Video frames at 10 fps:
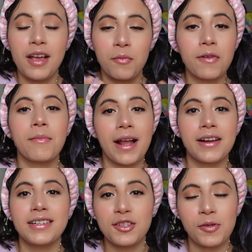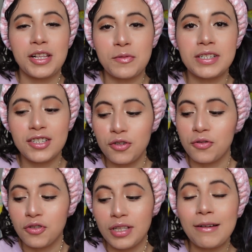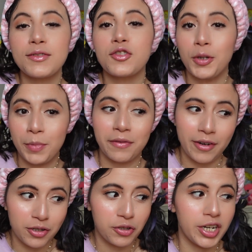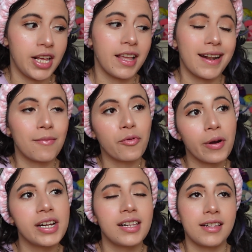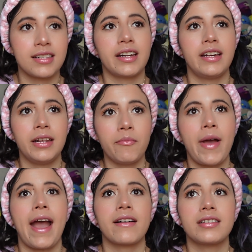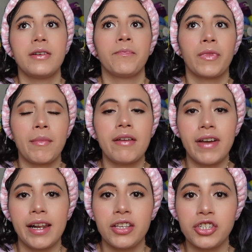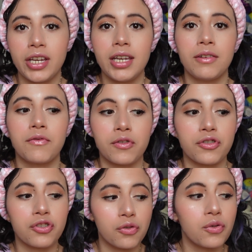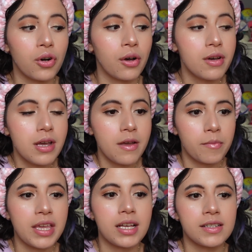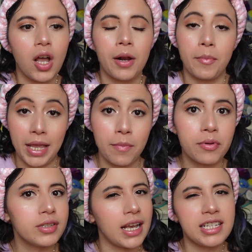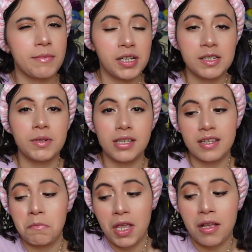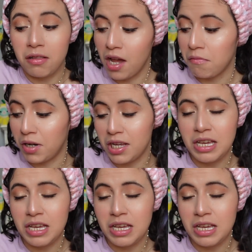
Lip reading: We were married in 2022. So that was super frustrating, and I'm worried that that's going to impact my financial aid for school, because on paper, yes, my husband does make a lot of money.